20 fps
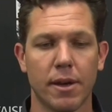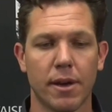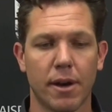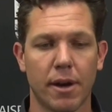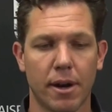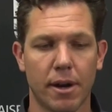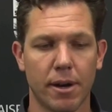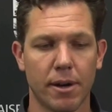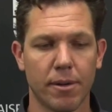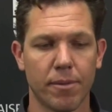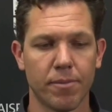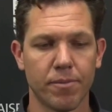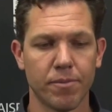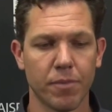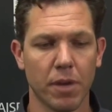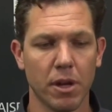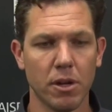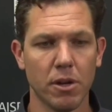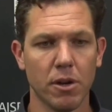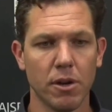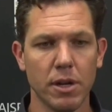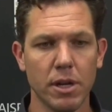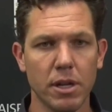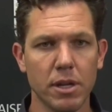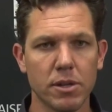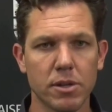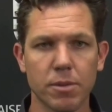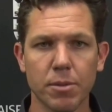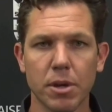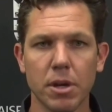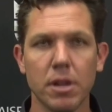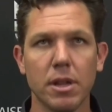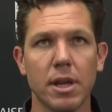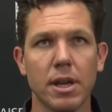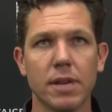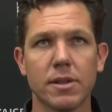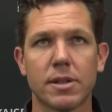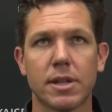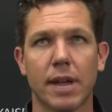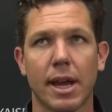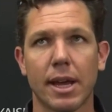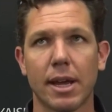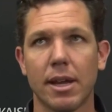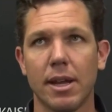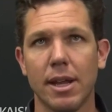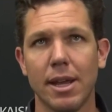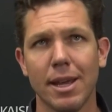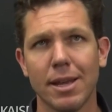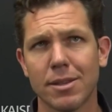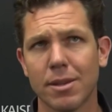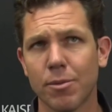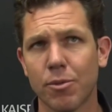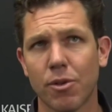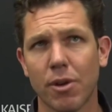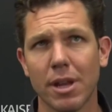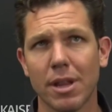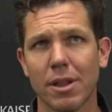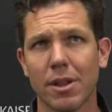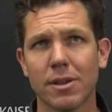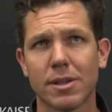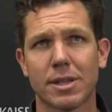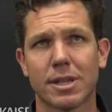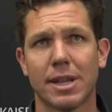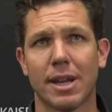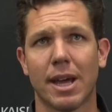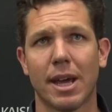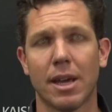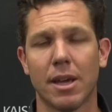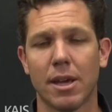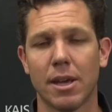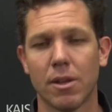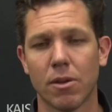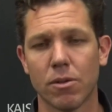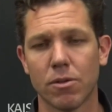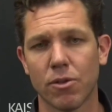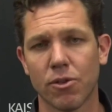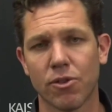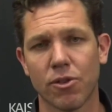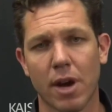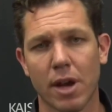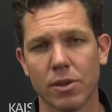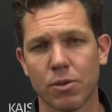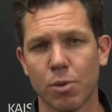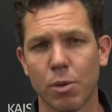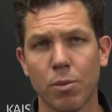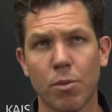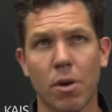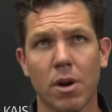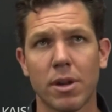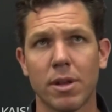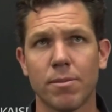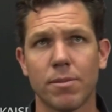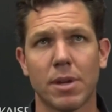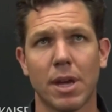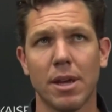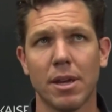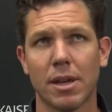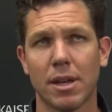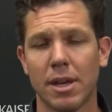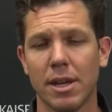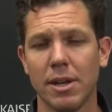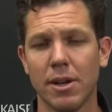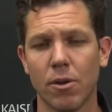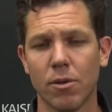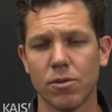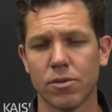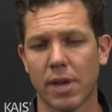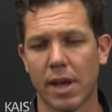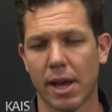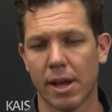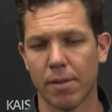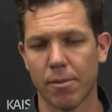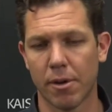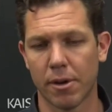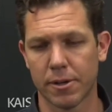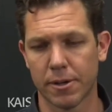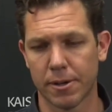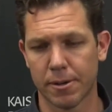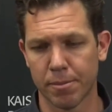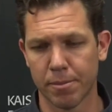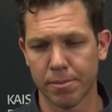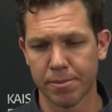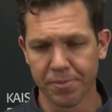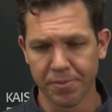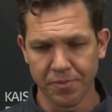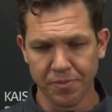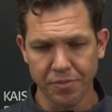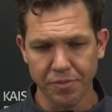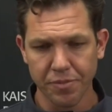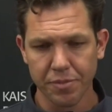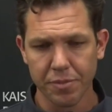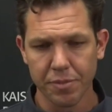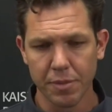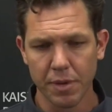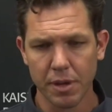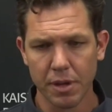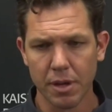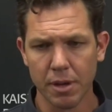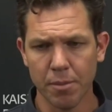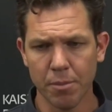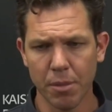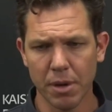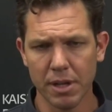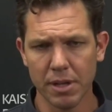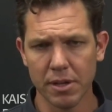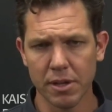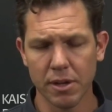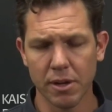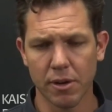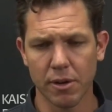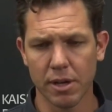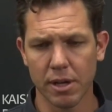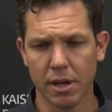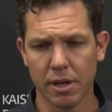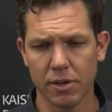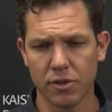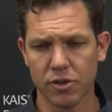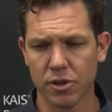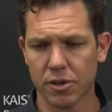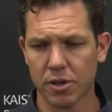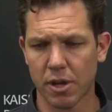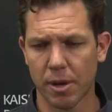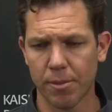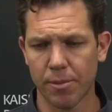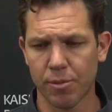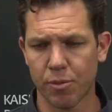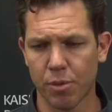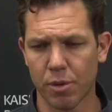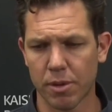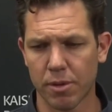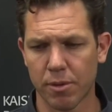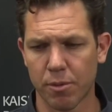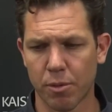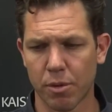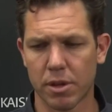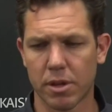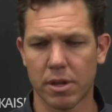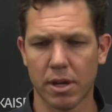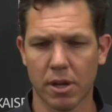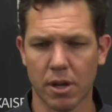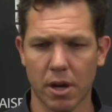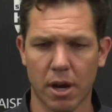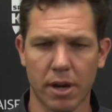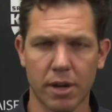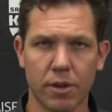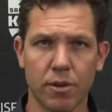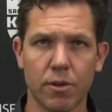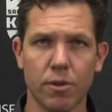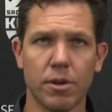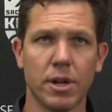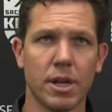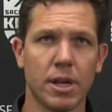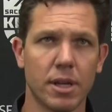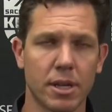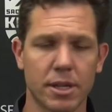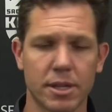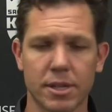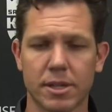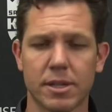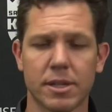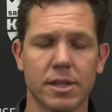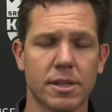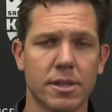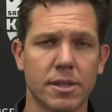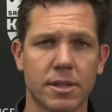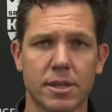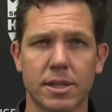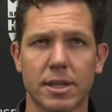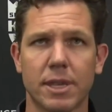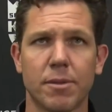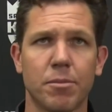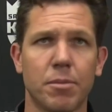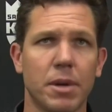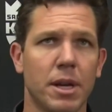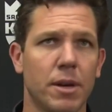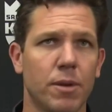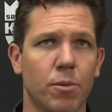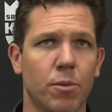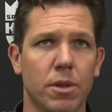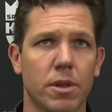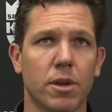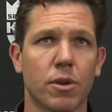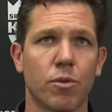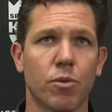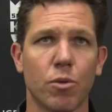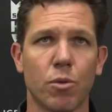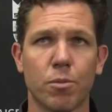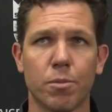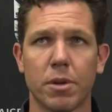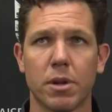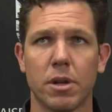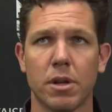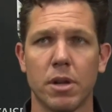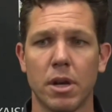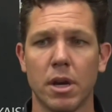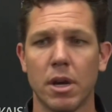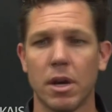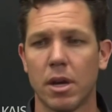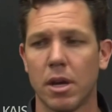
Um, you know, he did some good things tonight and he had some great looks tonight. And those are shots we want him taking. He knows that. Um, but it you know it, it, just comes with with the continuity and consistency of being with the group and